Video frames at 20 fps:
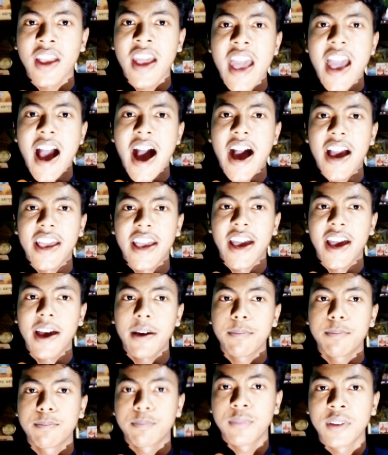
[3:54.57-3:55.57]
I have
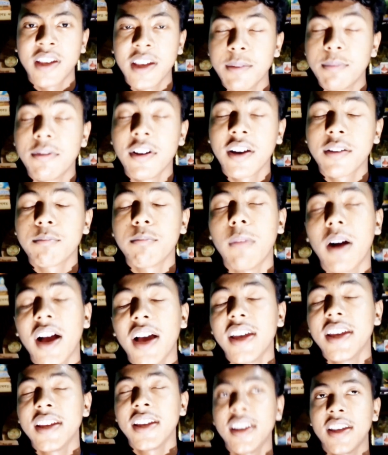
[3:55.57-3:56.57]
given
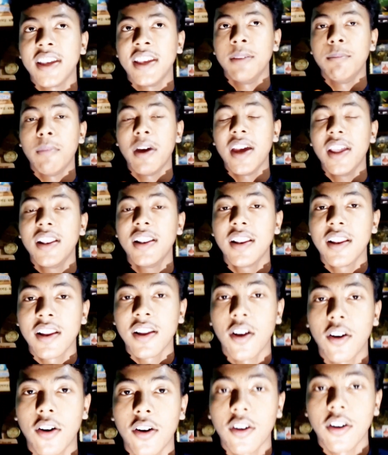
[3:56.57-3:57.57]
my email
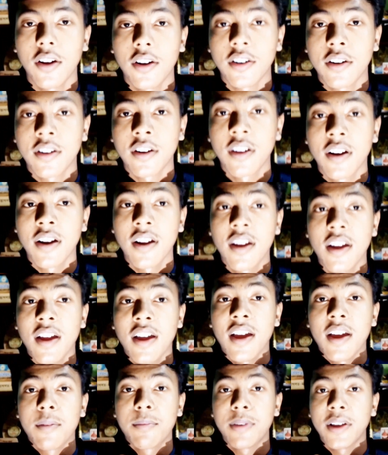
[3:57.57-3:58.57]
or
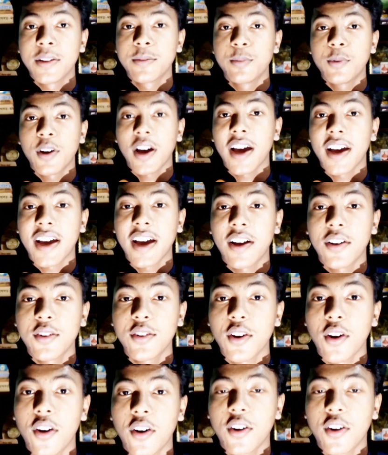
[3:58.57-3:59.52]
Facebook account or